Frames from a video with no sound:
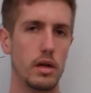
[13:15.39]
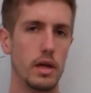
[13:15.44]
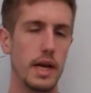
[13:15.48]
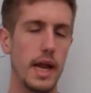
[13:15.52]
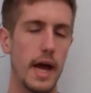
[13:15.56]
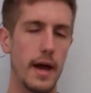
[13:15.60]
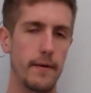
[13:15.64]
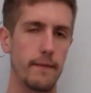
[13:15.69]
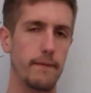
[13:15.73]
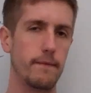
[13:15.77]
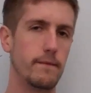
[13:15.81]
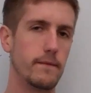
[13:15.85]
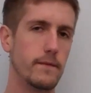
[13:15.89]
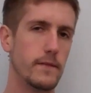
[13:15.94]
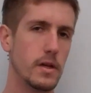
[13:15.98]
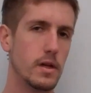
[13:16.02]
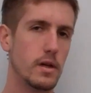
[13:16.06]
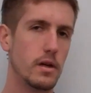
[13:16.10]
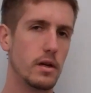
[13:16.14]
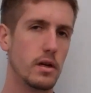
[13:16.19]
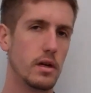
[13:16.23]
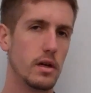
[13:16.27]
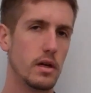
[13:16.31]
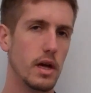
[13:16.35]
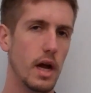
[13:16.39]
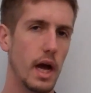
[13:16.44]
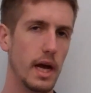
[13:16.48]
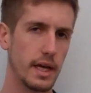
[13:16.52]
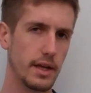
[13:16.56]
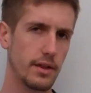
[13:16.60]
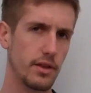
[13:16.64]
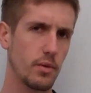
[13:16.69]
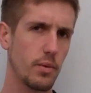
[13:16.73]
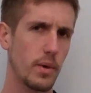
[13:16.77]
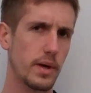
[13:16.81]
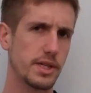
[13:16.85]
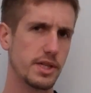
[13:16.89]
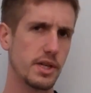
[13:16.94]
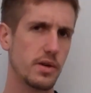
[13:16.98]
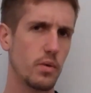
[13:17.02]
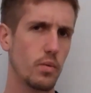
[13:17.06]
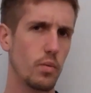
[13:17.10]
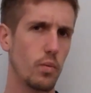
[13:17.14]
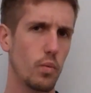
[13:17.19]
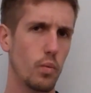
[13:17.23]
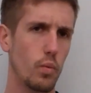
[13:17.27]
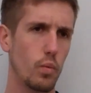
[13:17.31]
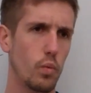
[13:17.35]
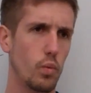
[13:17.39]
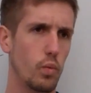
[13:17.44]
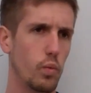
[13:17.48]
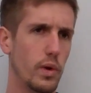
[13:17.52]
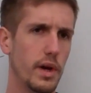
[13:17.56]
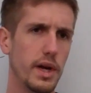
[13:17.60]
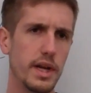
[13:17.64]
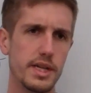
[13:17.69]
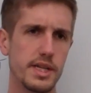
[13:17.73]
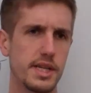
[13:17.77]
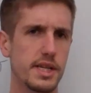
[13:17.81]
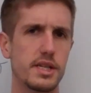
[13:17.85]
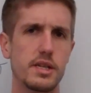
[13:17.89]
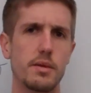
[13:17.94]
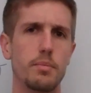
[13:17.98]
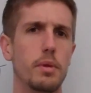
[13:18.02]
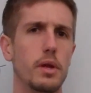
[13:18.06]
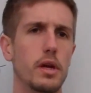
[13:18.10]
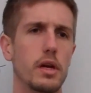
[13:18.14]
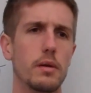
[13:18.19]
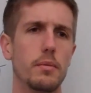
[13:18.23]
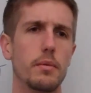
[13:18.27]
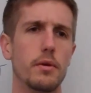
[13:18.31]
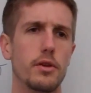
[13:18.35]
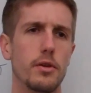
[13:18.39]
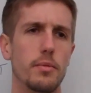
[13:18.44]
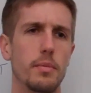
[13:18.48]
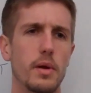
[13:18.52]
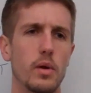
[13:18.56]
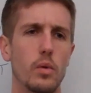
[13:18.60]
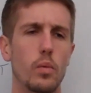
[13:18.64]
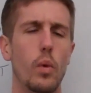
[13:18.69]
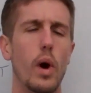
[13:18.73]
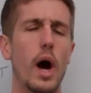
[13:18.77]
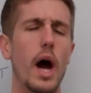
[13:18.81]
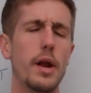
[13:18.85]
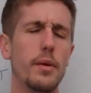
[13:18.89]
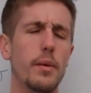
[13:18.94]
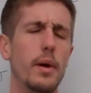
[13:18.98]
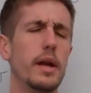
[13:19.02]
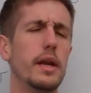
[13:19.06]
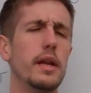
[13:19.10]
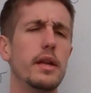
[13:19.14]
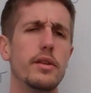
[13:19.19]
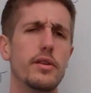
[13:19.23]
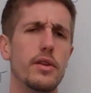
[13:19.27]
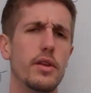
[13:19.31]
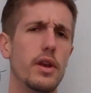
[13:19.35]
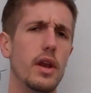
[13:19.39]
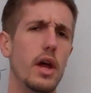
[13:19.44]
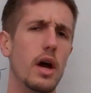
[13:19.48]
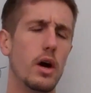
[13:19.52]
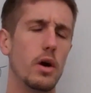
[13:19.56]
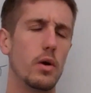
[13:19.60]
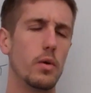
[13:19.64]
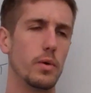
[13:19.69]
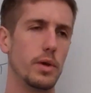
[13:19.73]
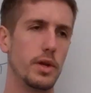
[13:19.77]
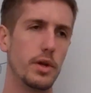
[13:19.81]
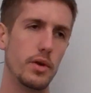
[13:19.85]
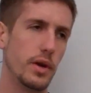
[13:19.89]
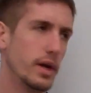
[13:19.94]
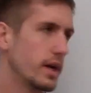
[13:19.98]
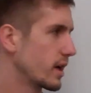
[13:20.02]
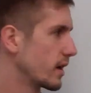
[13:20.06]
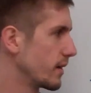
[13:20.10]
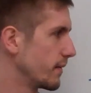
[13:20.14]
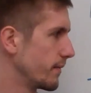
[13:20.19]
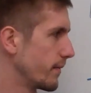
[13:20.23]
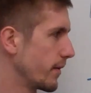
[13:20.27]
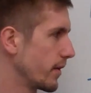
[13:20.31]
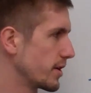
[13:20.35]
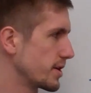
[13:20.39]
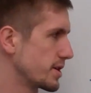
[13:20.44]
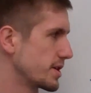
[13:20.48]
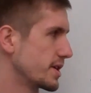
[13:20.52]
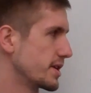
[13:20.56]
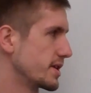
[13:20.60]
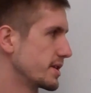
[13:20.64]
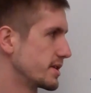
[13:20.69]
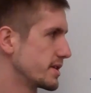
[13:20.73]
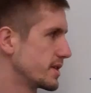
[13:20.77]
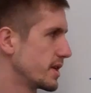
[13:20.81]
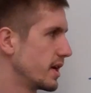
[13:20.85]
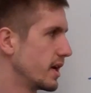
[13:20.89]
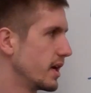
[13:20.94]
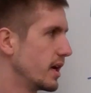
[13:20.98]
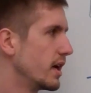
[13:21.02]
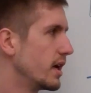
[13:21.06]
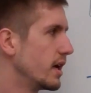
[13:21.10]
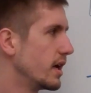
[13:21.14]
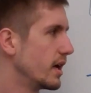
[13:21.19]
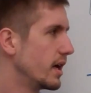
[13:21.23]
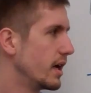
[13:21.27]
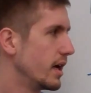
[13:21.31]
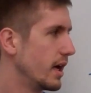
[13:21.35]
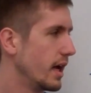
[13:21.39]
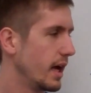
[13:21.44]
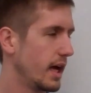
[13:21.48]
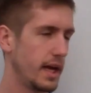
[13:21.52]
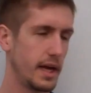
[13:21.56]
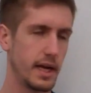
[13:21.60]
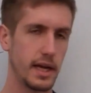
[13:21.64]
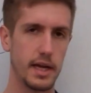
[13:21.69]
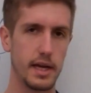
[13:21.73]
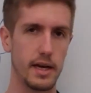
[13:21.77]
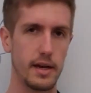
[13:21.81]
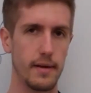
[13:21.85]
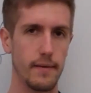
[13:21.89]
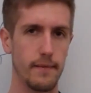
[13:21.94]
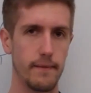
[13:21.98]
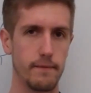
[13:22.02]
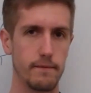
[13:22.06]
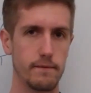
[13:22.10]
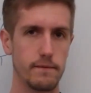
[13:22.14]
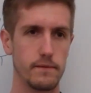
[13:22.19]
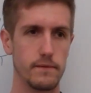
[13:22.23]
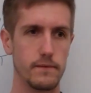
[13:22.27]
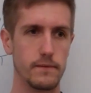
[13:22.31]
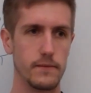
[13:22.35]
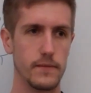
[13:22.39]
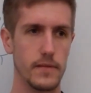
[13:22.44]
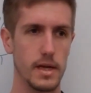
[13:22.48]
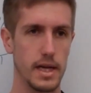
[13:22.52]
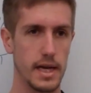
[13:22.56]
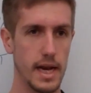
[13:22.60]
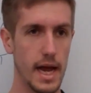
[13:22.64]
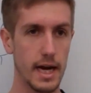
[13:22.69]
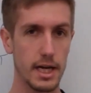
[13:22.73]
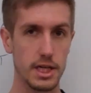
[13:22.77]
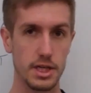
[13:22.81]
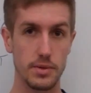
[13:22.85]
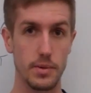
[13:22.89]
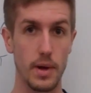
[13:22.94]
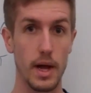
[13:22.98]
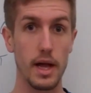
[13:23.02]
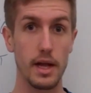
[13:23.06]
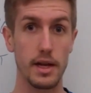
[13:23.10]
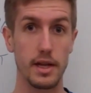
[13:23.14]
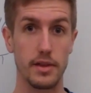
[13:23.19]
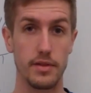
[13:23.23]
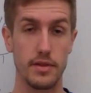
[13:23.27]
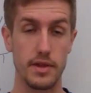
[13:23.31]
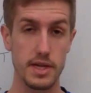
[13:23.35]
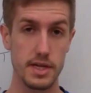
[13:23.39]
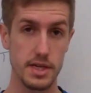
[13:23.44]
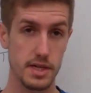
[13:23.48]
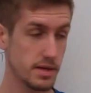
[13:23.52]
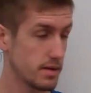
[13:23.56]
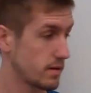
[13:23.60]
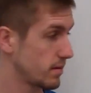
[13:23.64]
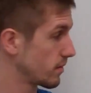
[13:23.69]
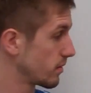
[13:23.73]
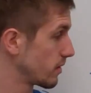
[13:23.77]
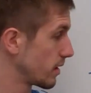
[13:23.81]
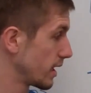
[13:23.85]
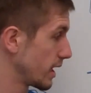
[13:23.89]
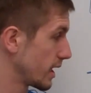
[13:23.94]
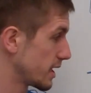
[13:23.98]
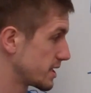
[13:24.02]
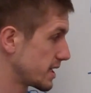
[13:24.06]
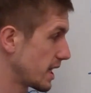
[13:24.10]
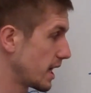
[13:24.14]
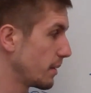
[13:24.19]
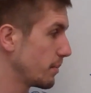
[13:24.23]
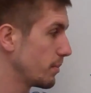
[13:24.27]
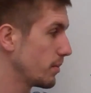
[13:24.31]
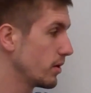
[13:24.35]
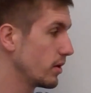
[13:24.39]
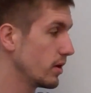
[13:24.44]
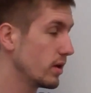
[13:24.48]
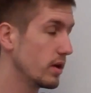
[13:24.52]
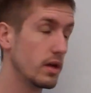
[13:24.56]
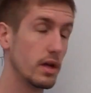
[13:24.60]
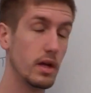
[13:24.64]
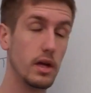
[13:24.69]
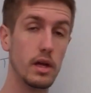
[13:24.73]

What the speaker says: now, I get the question, when is this applicable to me? Why do I need to know unit conversions? And in actuality, this example